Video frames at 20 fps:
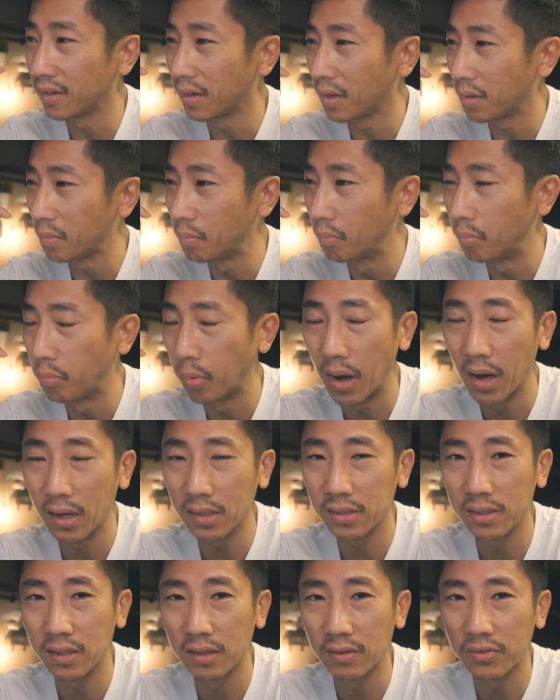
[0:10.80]
an
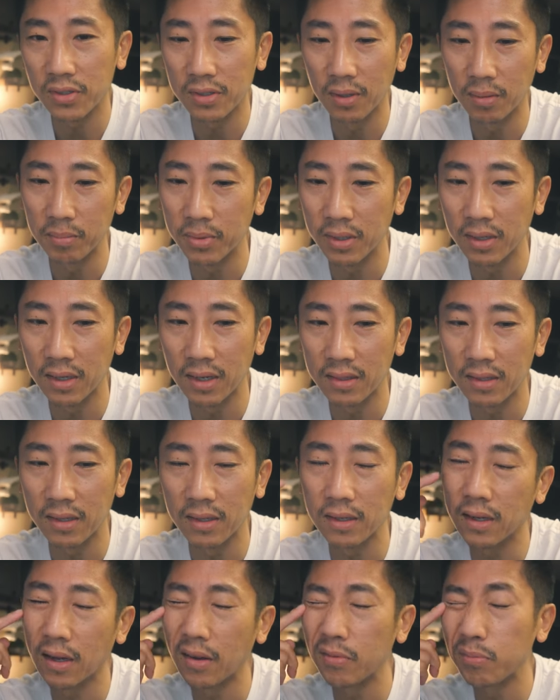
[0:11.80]
unboxing of something. I
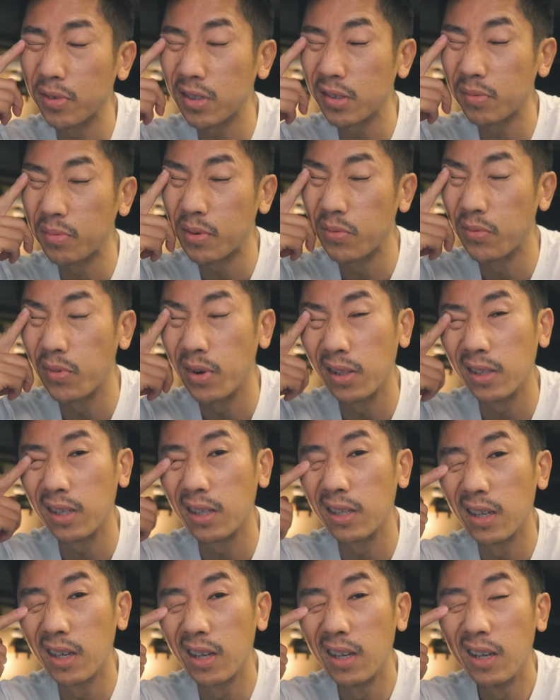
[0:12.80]
think I've just been
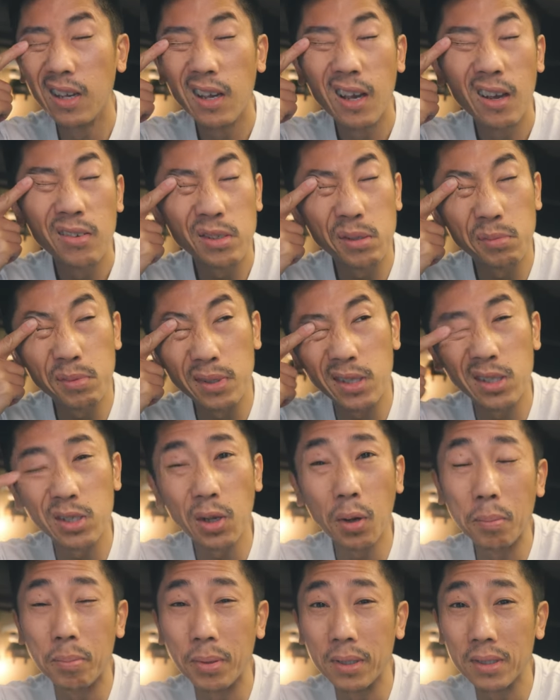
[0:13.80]
really, just been
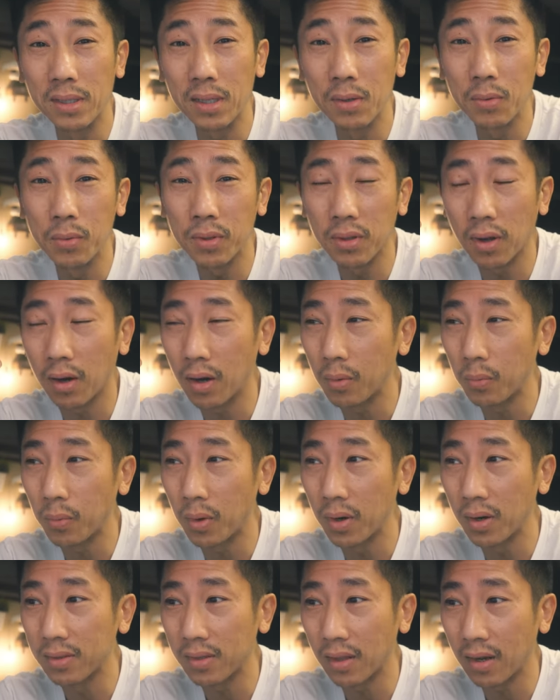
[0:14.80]
so busy with
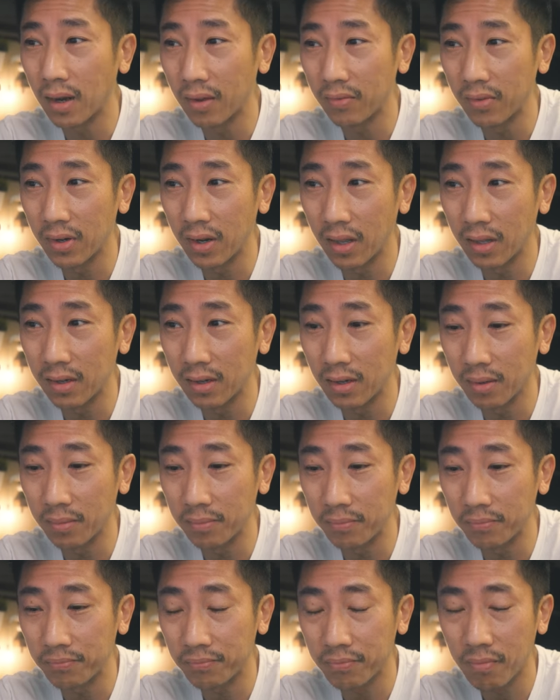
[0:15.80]
artwork that I haven't had
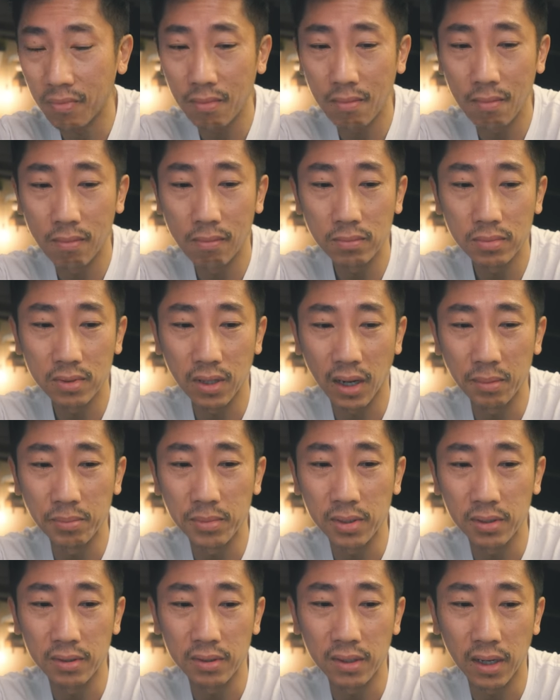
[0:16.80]
time
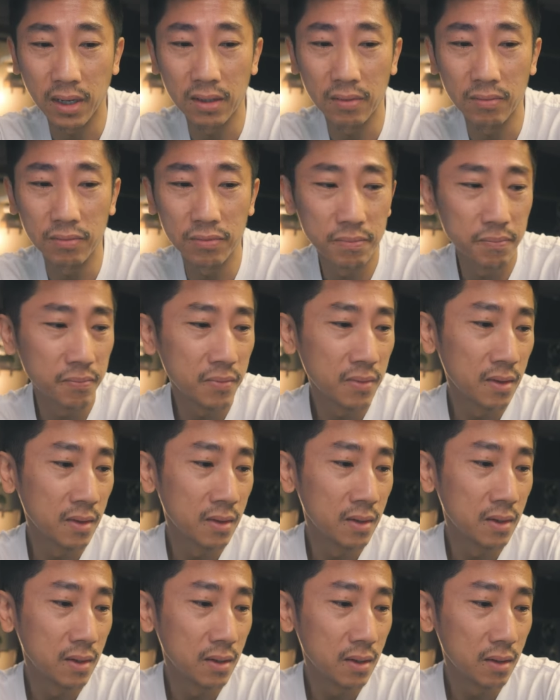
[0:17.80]
to kind of
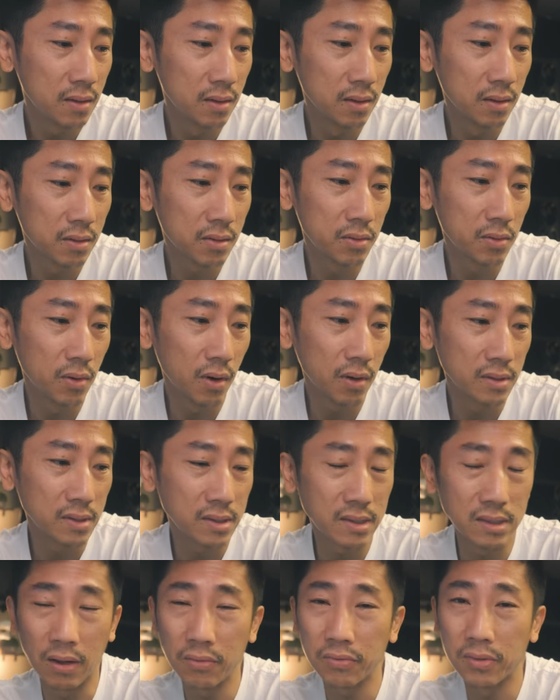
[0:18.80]
look through all the
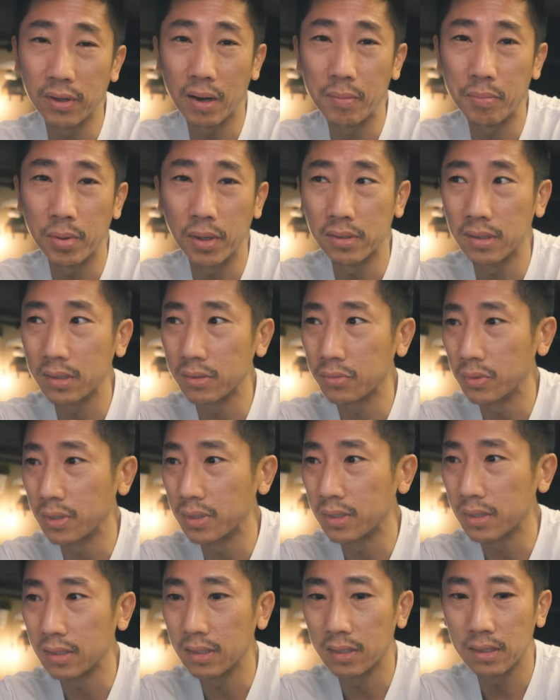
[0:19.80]
stuff that I purchased
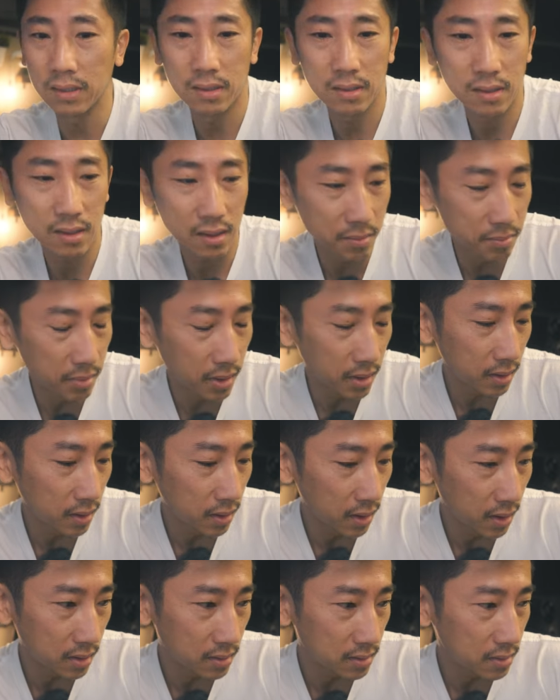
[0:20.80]
recently. I bought a
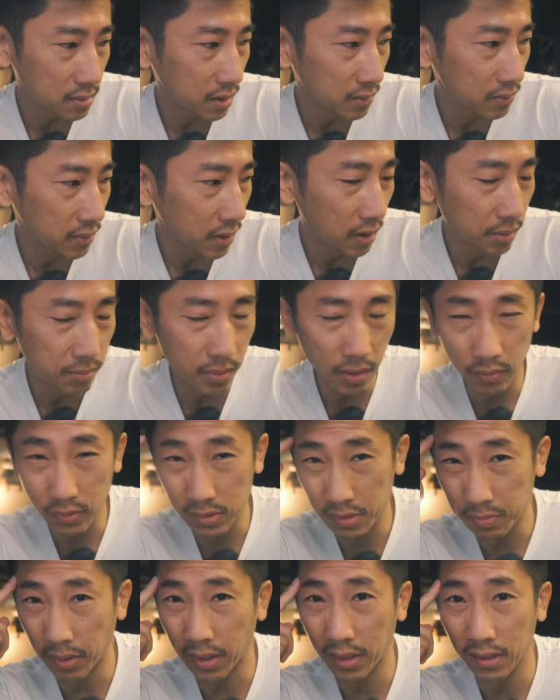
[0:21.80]
lot of stuff. I'm
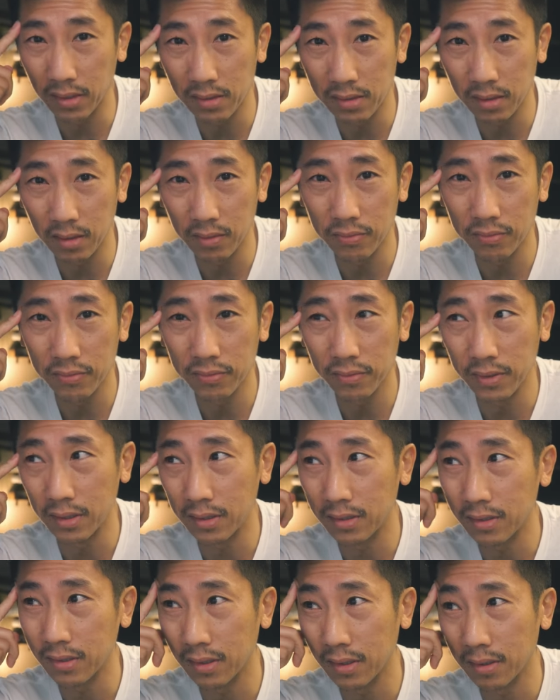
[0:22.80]
always buying stuff.
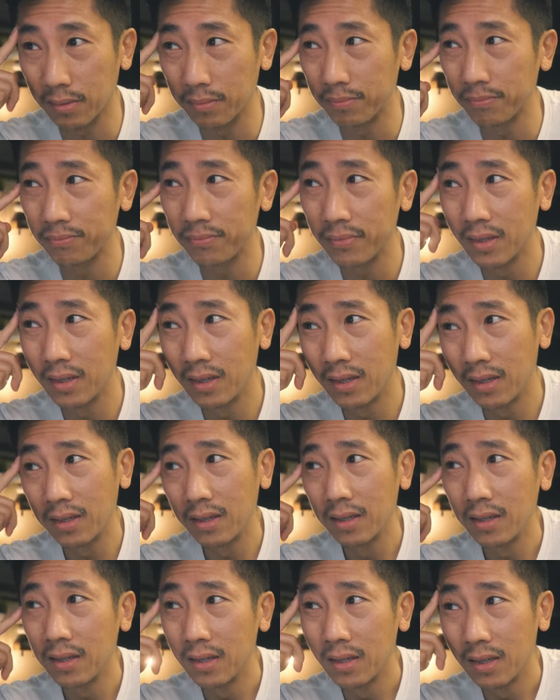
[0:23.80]
It's an
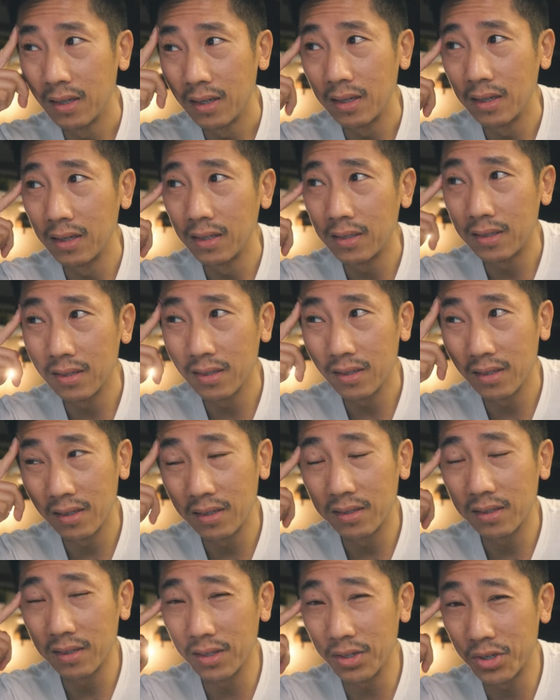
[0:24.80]

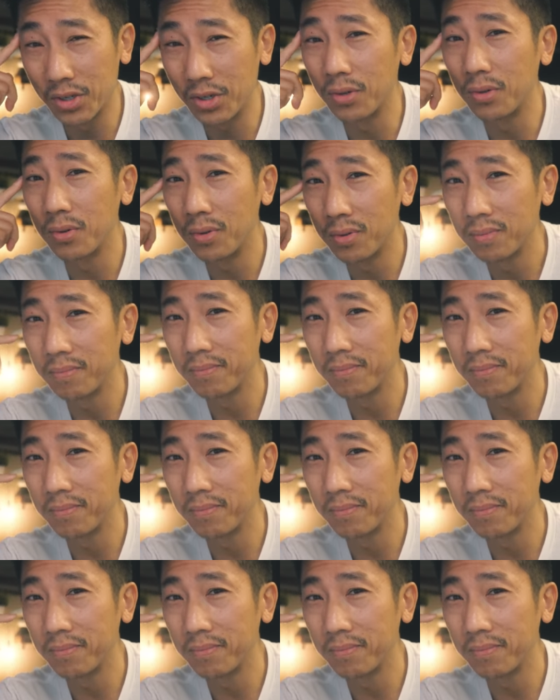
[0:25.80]
issue.